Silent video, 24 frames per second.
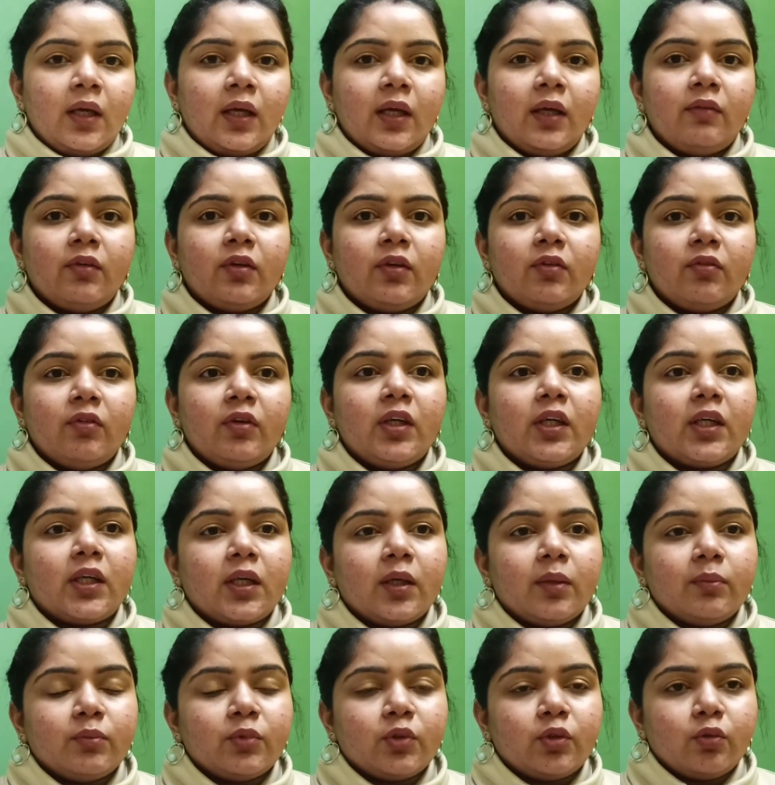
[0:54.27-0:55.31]
even when it
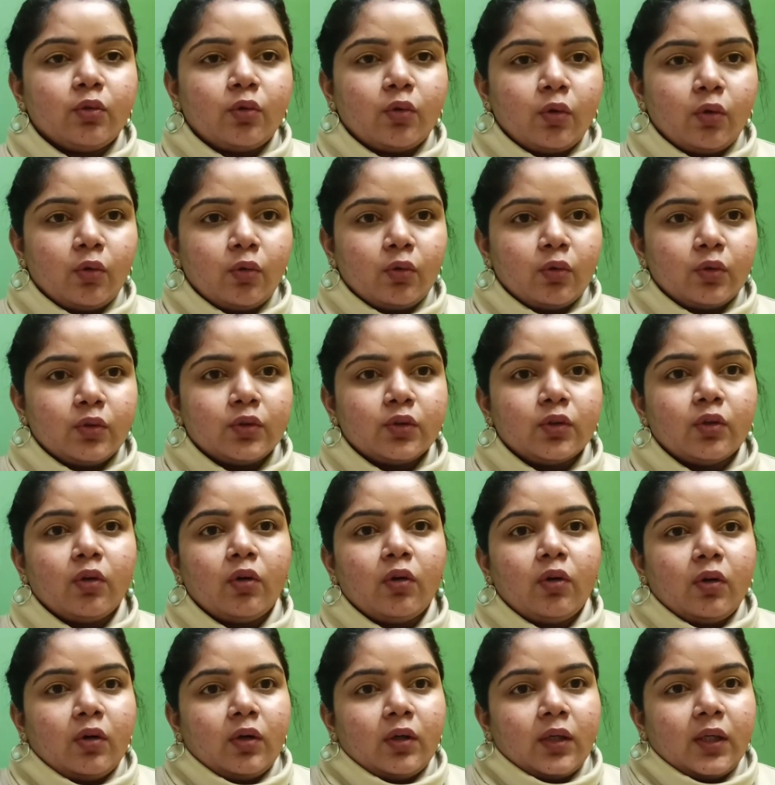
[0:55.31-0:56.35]
comes to clothes
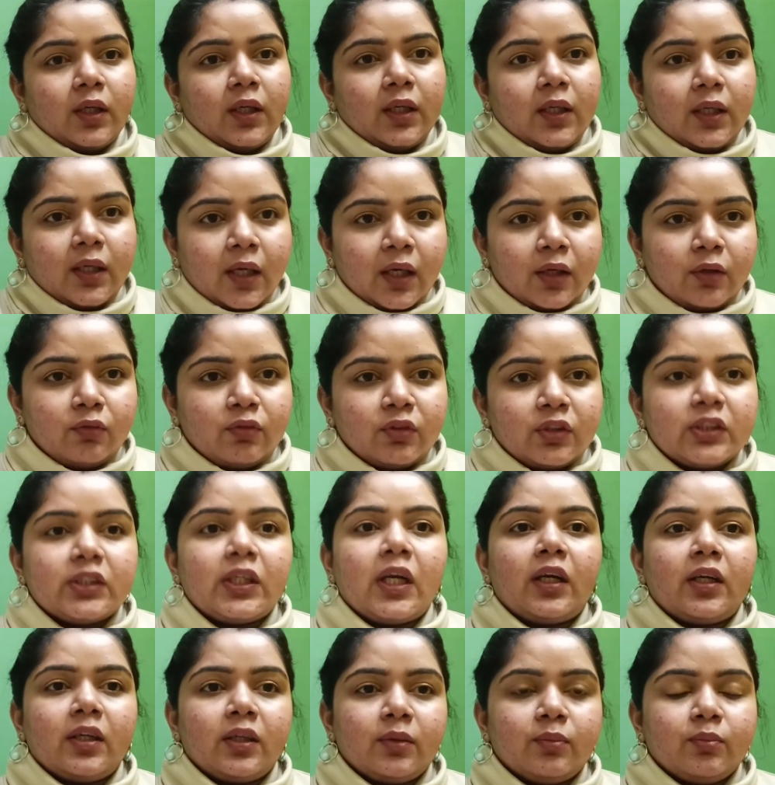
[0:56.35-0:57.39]
or any kind of
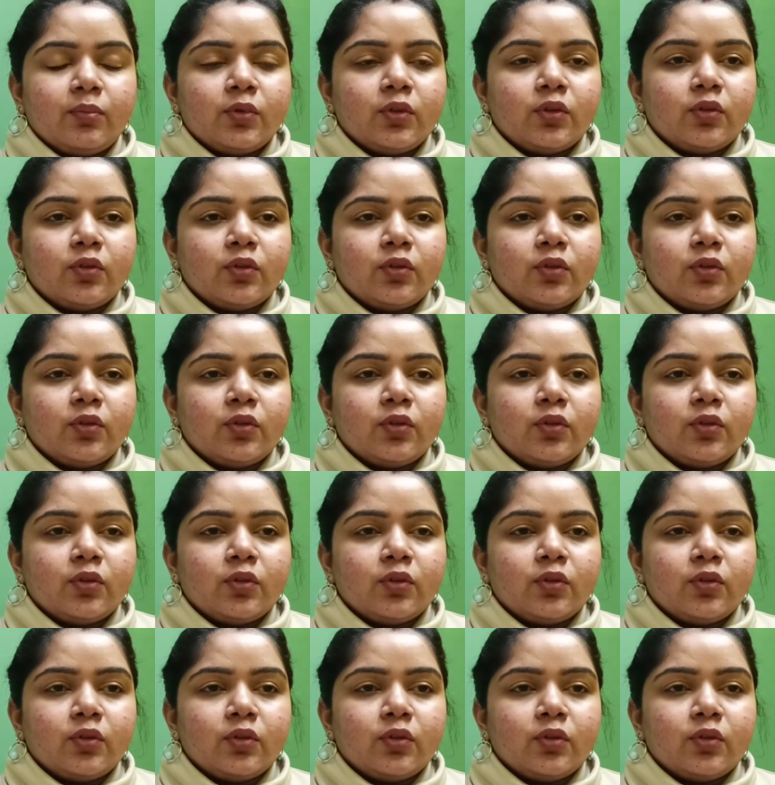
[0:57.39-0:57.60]
startups.